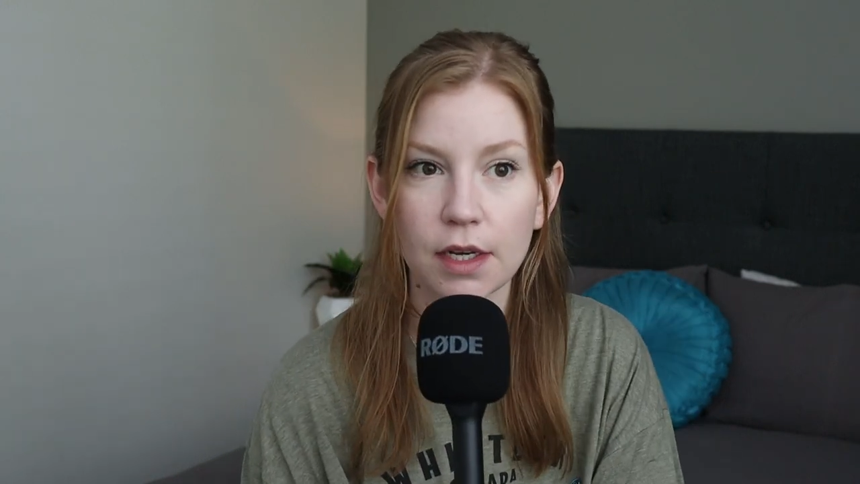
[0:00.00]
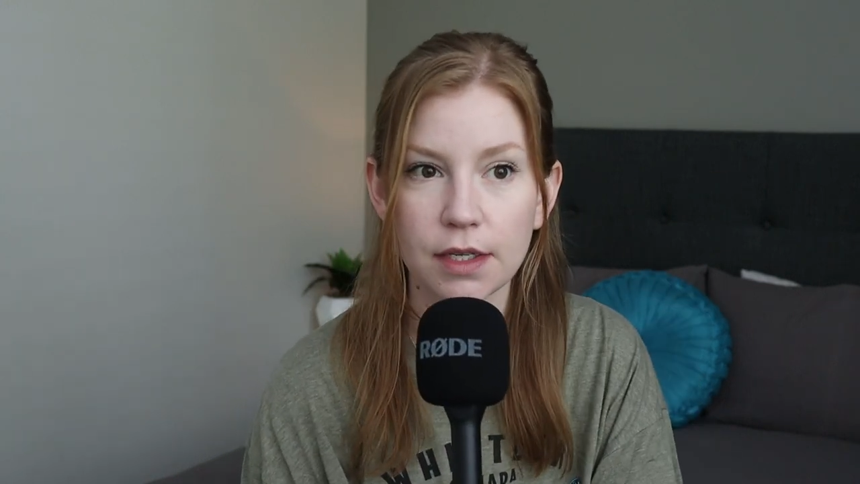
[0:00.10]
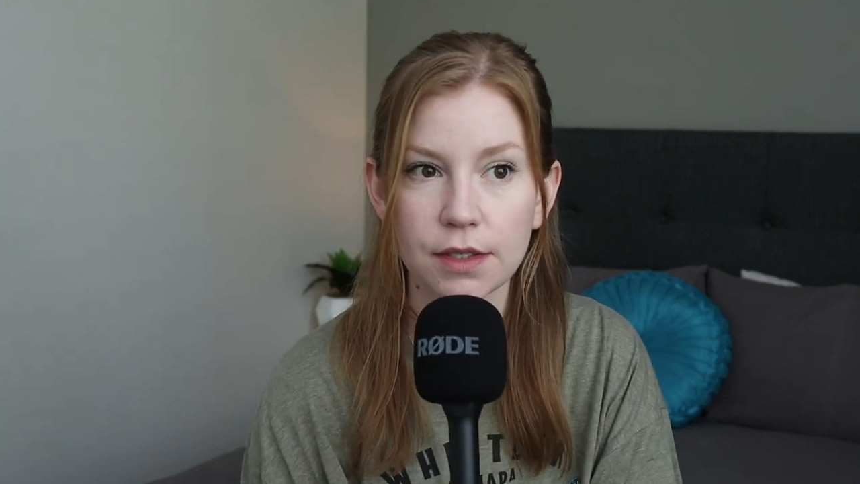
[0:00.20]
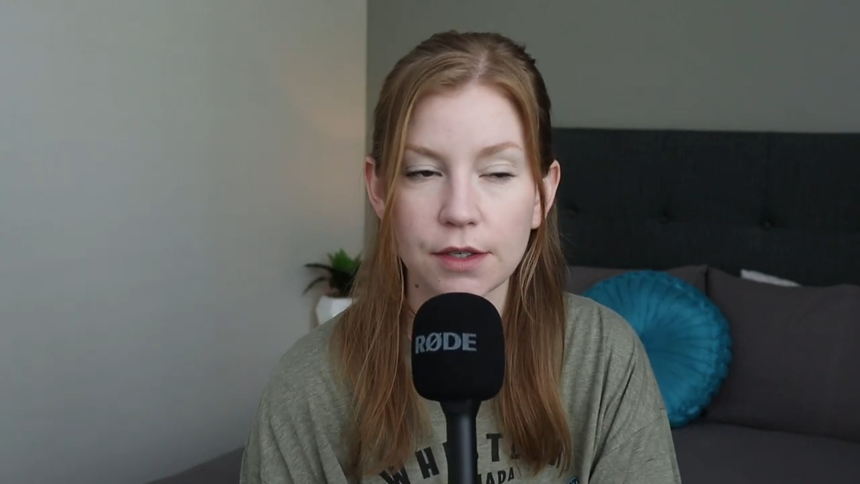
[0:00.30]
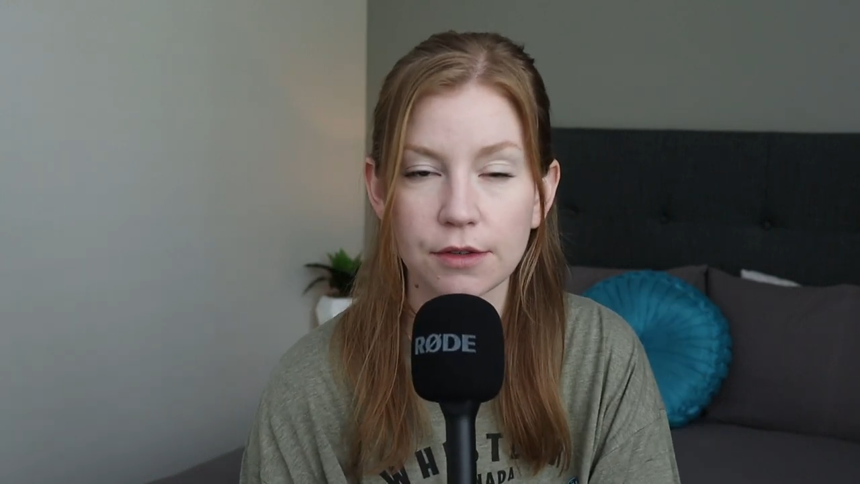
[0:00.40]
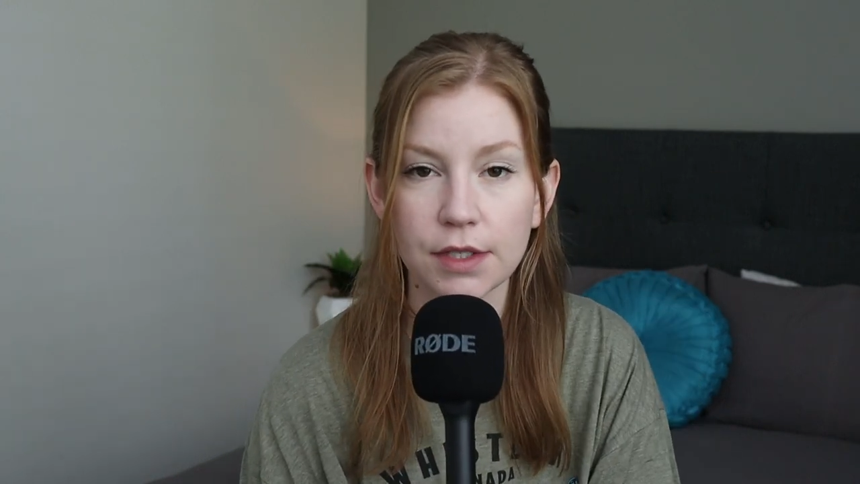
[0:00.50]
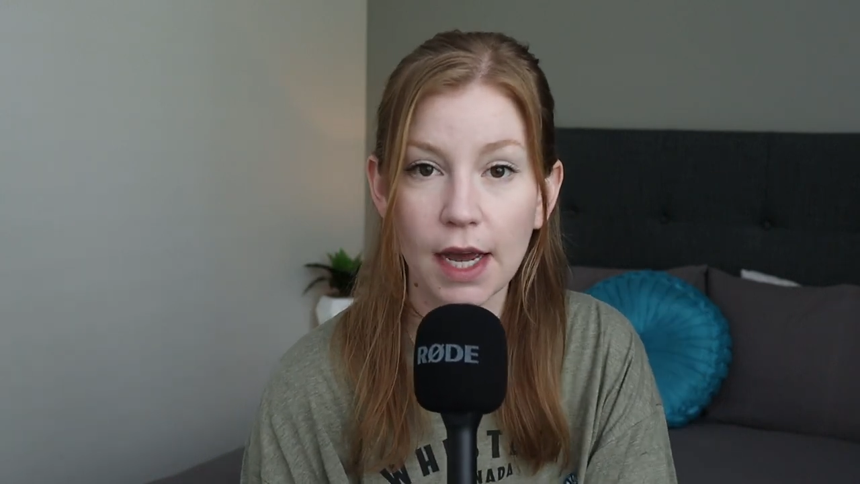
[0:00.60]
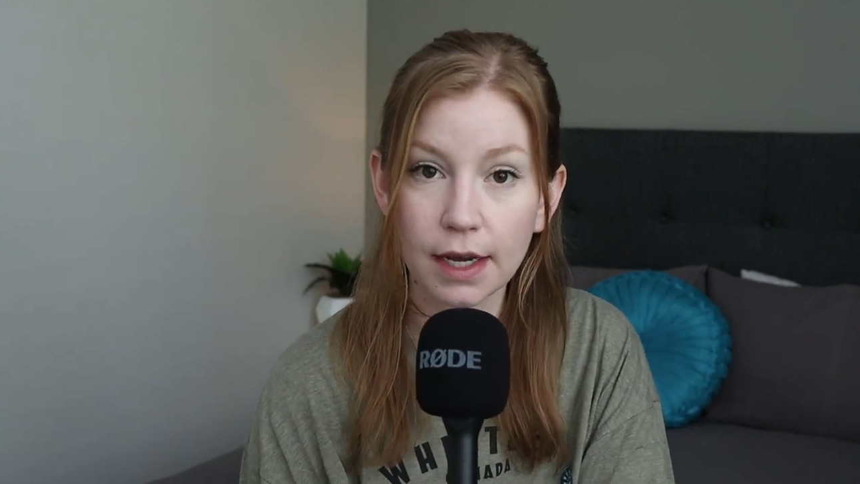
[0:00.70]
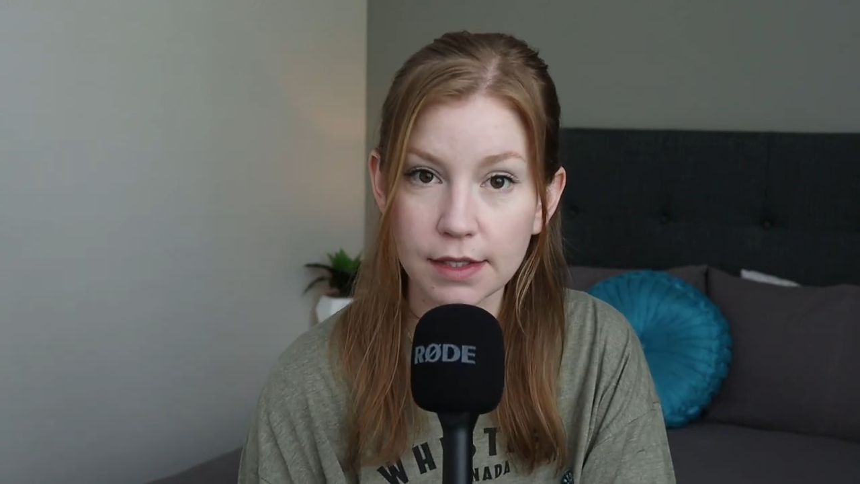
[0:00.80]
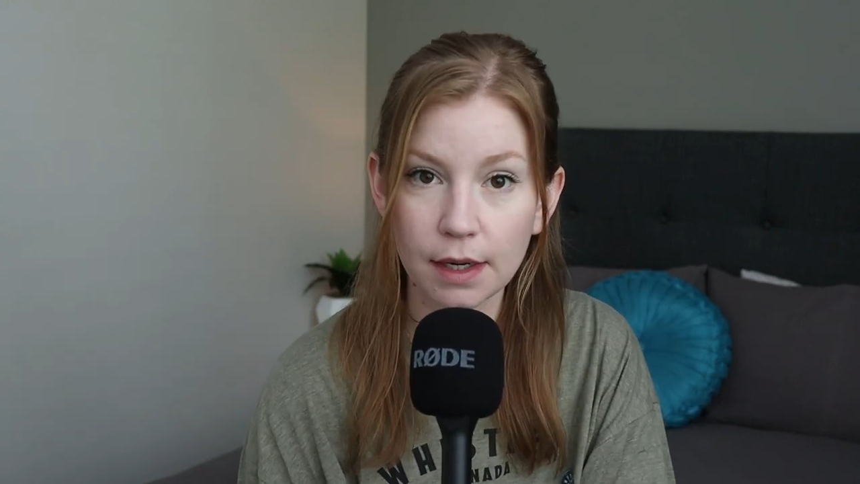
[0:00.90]
is your
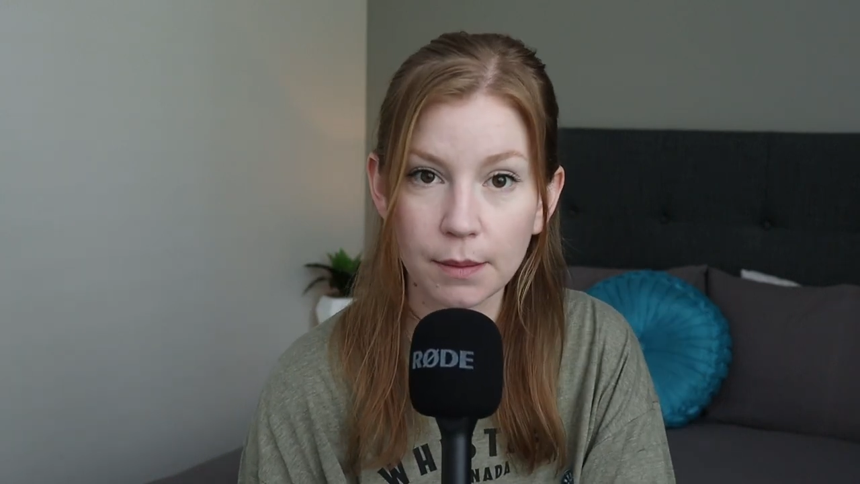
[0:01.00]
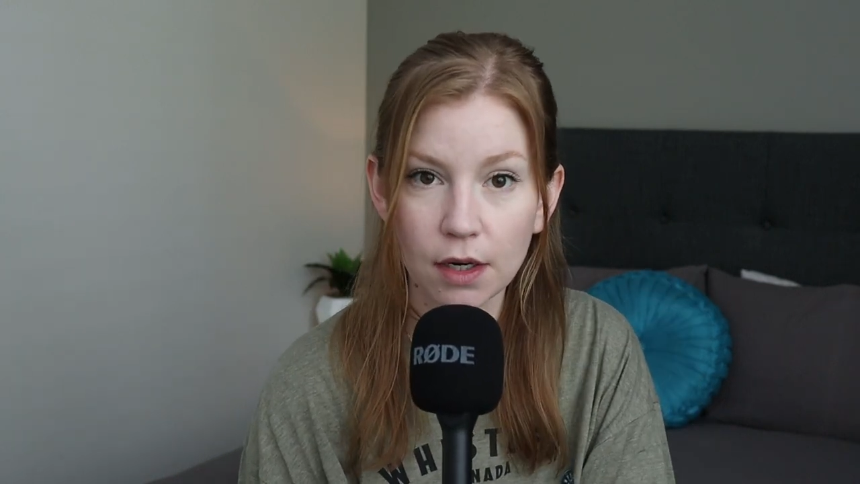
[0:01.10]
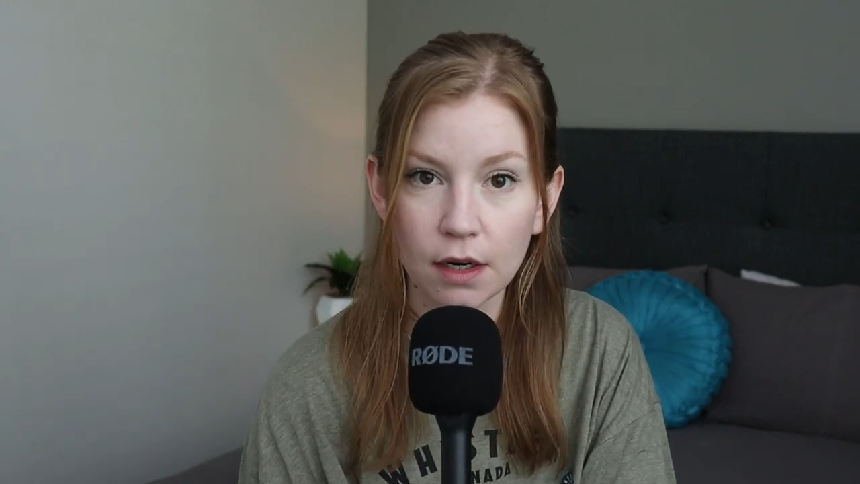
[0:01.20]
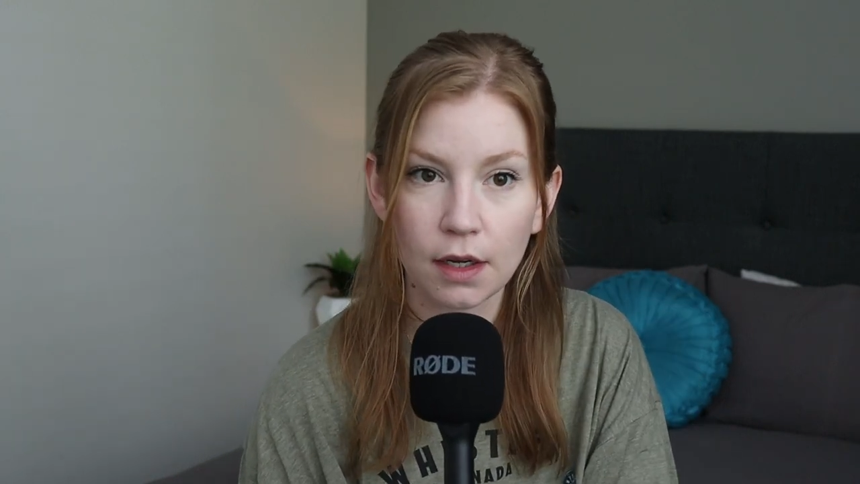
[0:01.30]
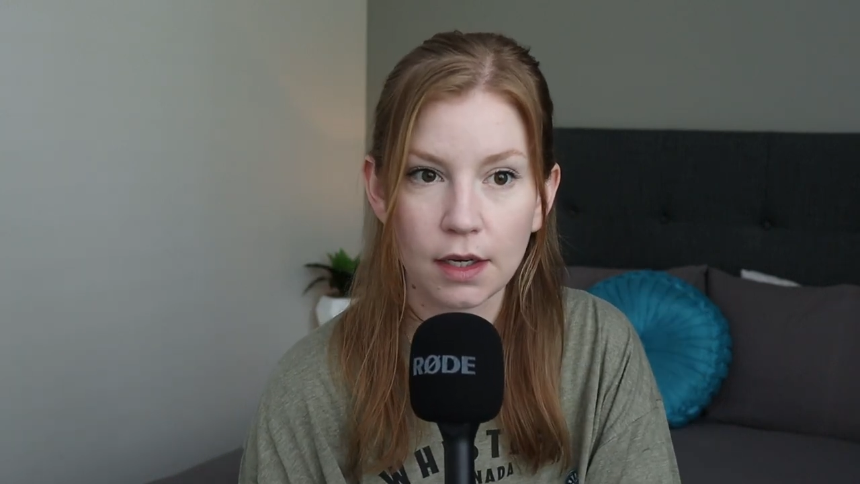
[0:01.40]
tax number.